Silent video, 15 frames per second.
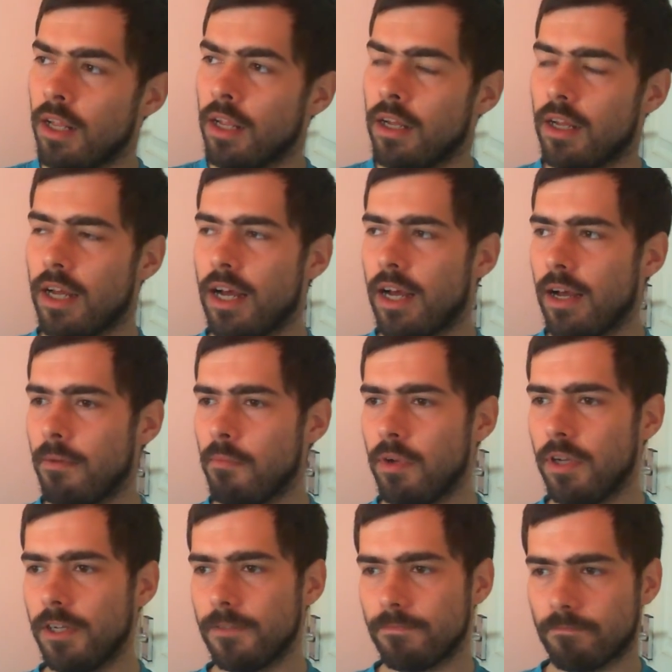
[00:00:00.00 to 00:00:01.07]

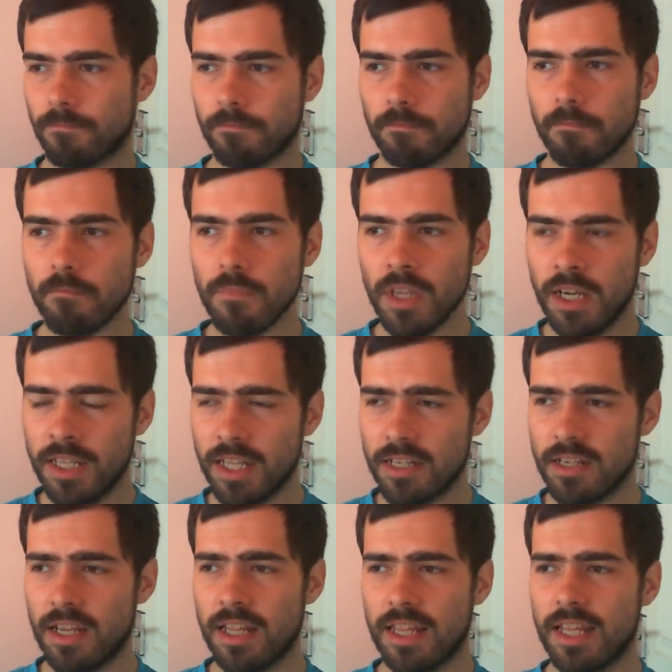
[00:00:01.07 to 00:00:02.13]
And
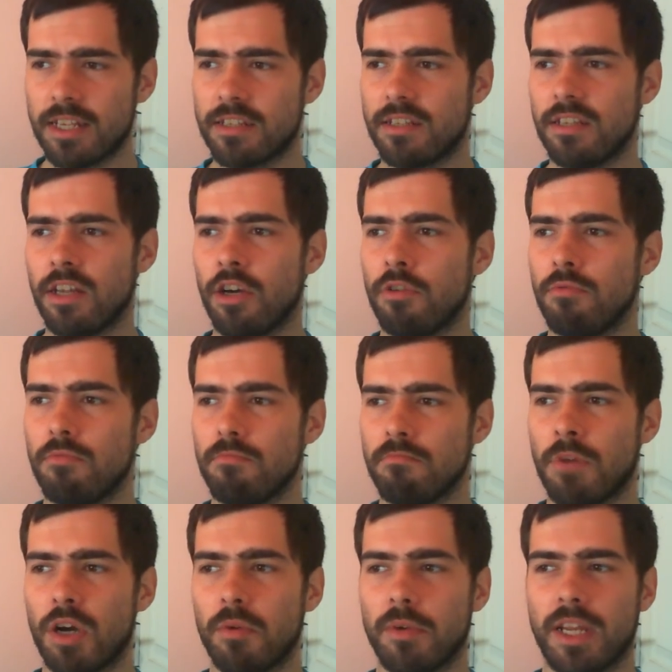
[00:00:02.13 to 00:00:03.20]
there's no
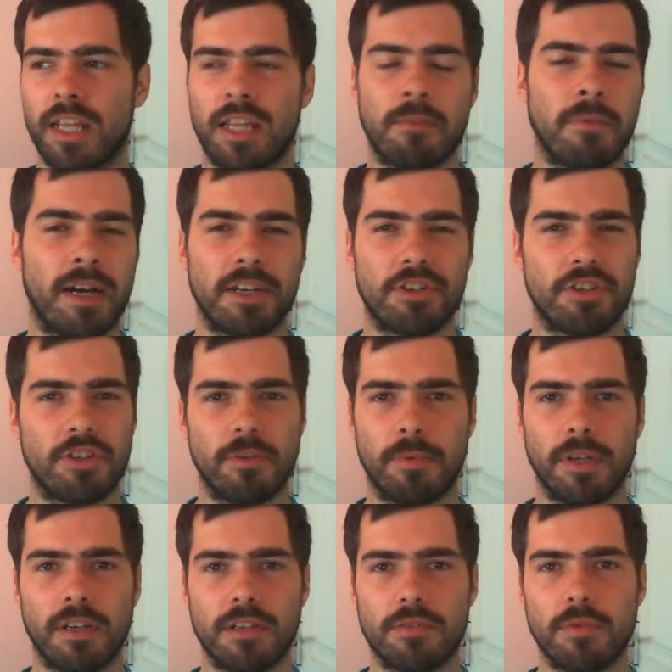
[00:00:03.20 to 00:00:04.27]
moment in the match, to be
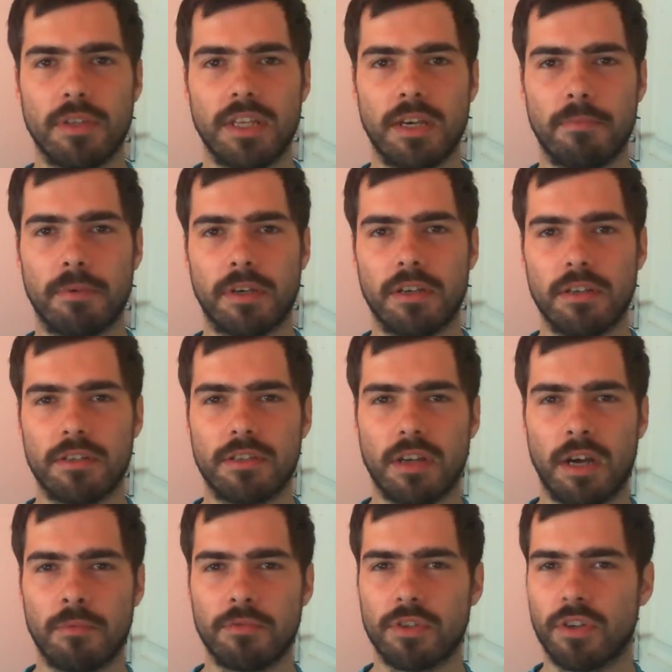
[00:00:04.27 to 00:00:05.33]
honest with you, because
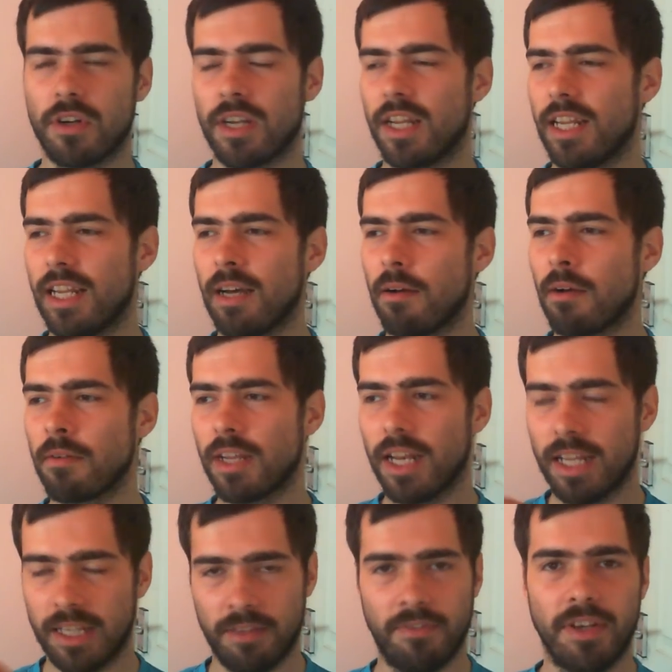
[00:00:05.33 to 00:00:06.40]
I'm gonna
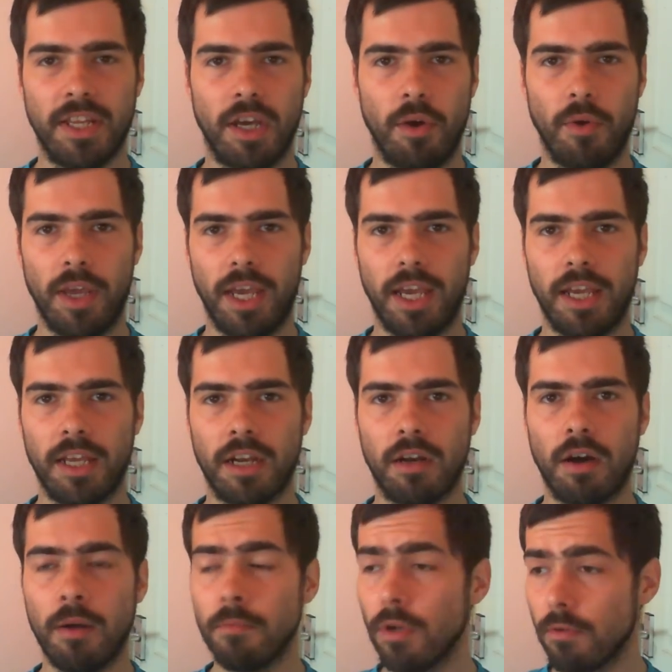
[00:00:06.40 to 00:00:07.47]
leave the video here. You know,
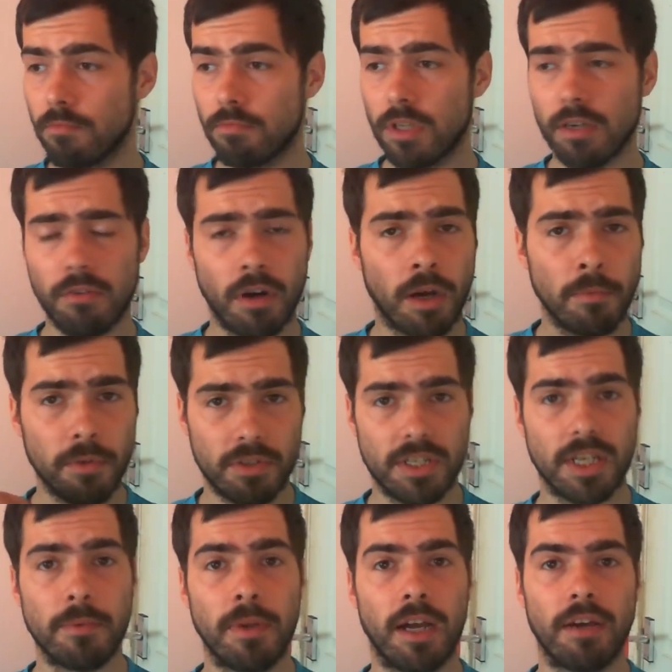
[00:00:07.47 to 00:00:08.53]
don't get me wrong, I'm not sick
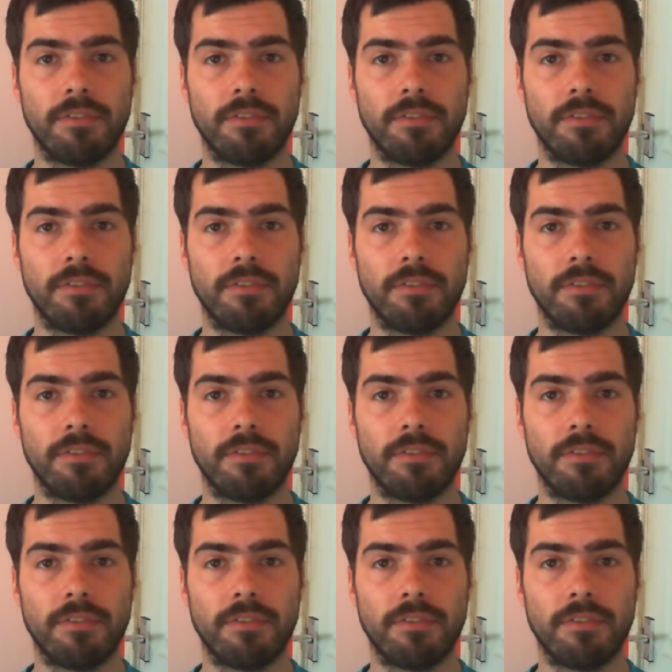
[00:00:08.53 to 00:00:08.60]
of my life.